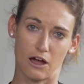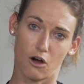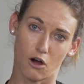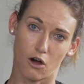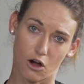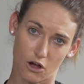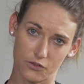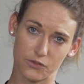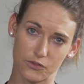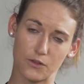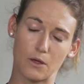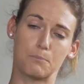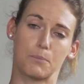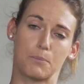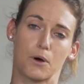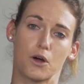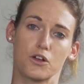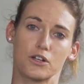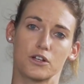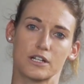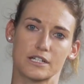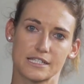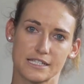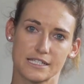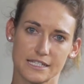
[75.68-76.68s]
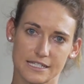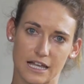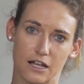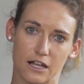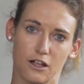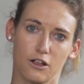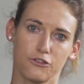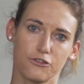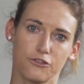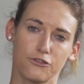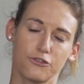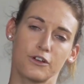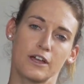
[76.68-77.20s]
on the bone
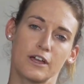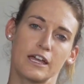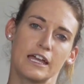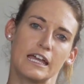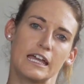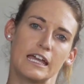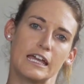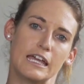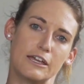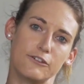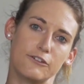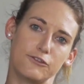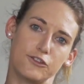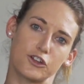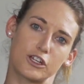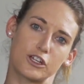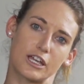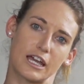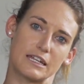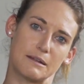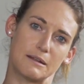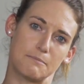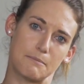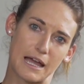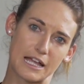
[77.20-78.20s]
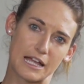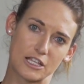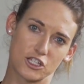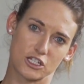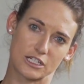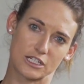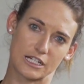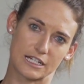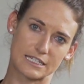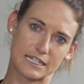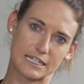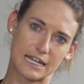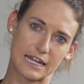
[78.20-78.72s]
itself. If you can imagine
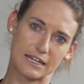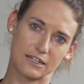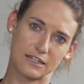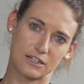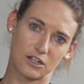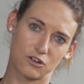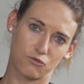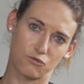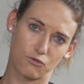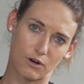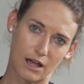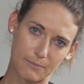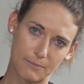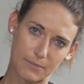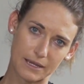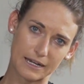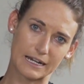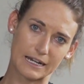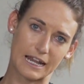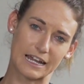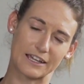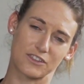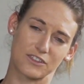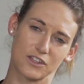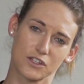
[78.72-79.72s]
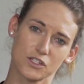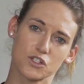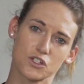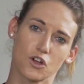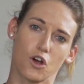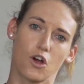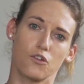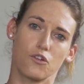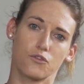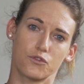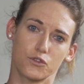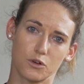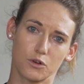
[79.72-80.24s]
a tendon rubbing like this
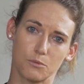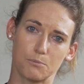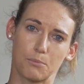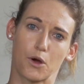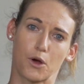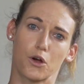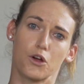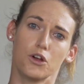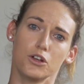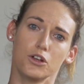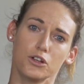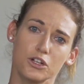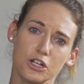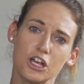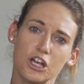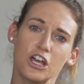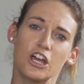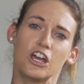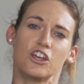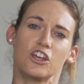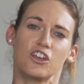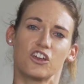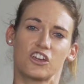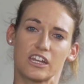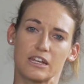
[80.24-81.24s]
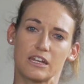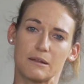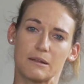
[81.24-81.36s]
over a bone, you can